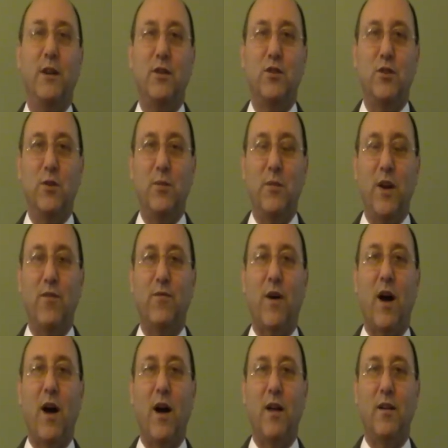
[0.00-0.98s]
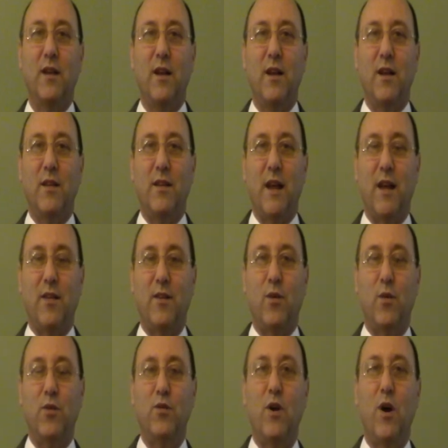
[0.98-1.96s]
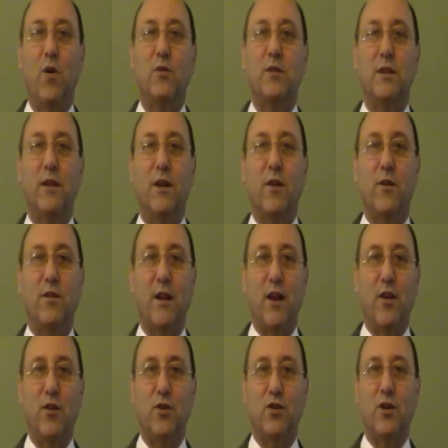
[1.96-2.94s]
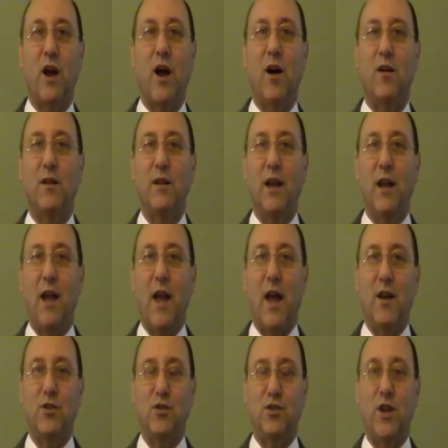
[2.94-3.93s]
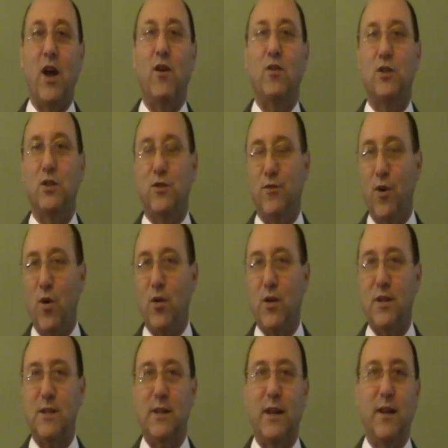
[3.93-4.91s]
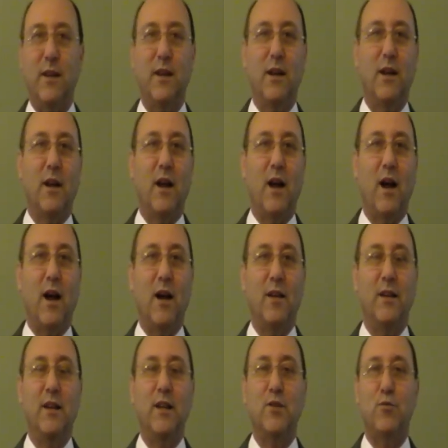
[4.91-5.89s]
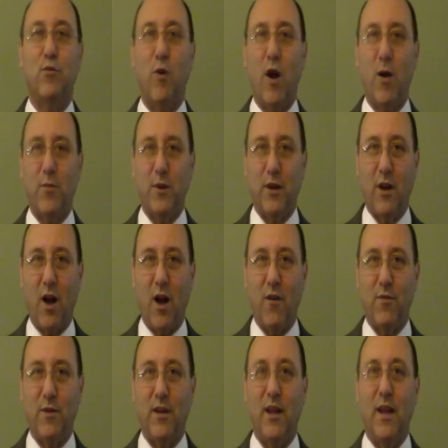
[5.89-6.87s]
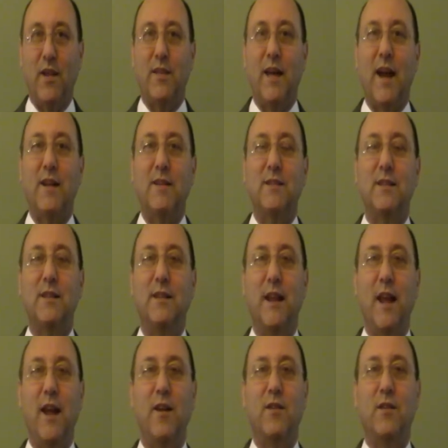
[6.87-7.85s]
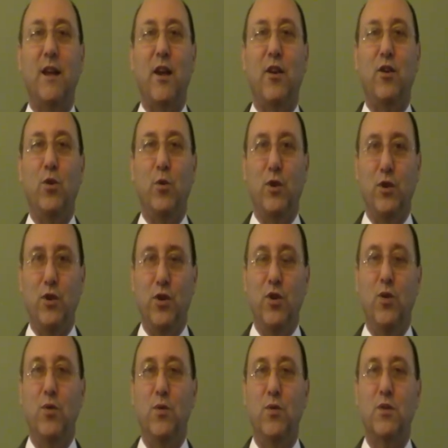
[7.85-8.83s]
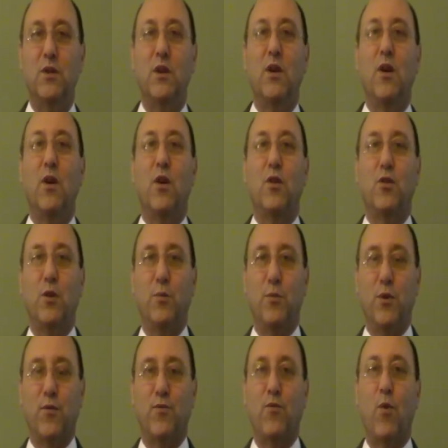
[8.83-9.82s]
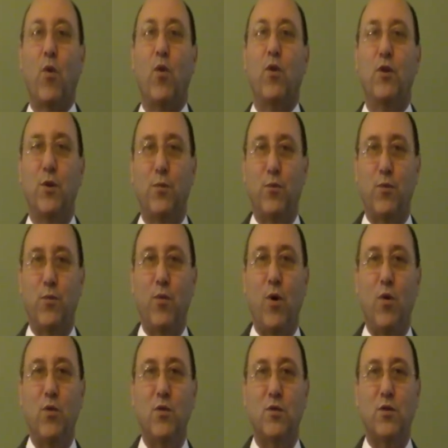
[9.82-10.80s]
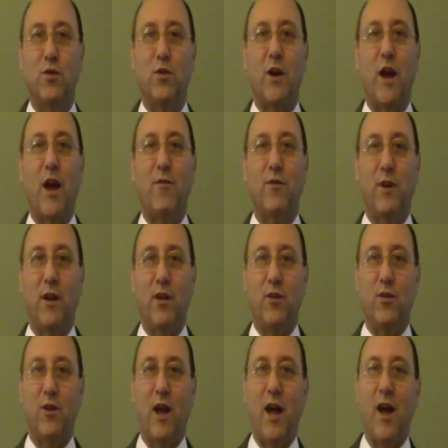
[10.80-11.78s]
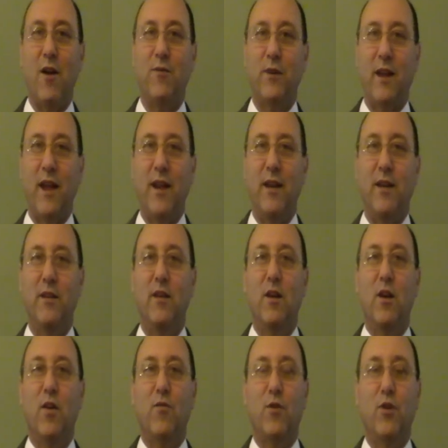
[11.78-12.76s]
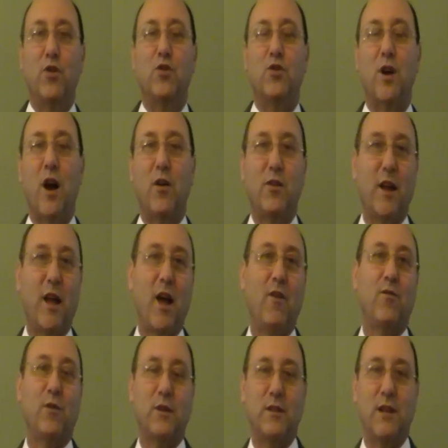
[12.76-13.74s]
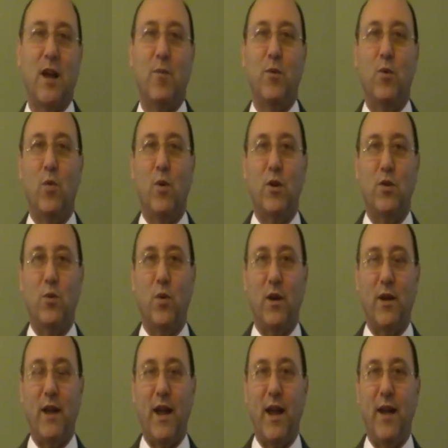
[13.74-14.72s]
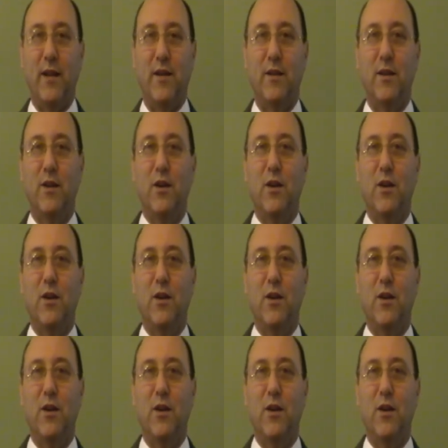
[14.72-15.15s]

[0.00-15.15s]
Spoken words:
you may find that there are notes in there that your child has challenges focusing, needs prompting often. That is the data that you would use to put forward your proposal. You're advocating for your child to have, for example, one-to-one aid.